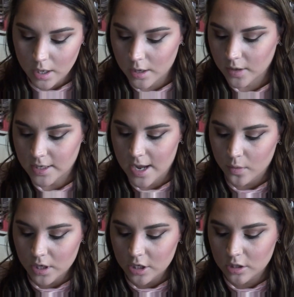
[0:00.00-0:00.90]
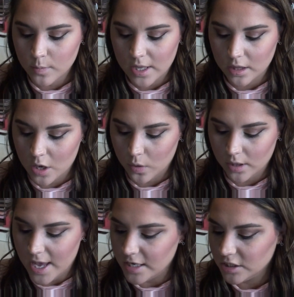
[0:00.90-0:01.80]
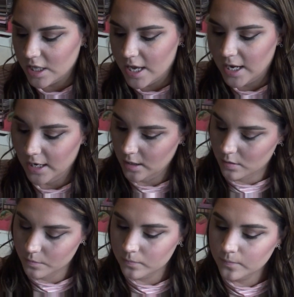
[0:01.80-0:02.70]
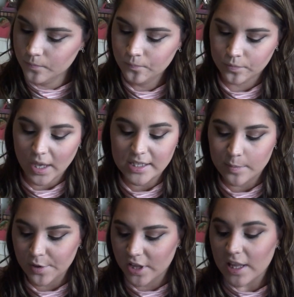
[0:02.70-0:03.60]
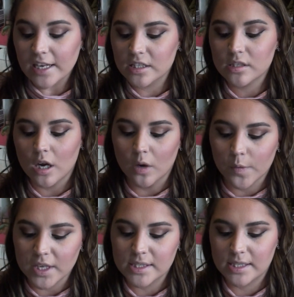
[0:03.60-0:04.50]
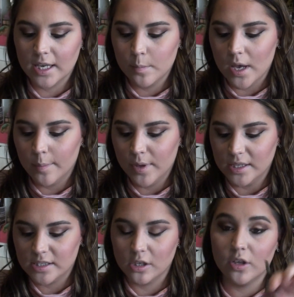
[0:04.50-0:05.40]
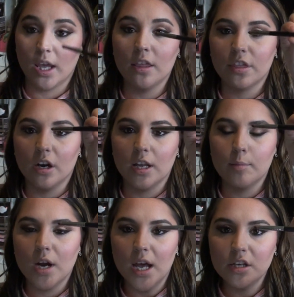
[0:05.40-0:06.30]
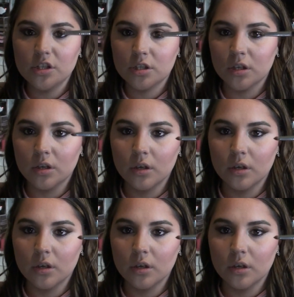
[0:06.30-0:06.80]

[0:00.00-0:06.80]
Okay, now we're going to do my lower lash line. I typically like to start with the Sigma Pencil E30 brush.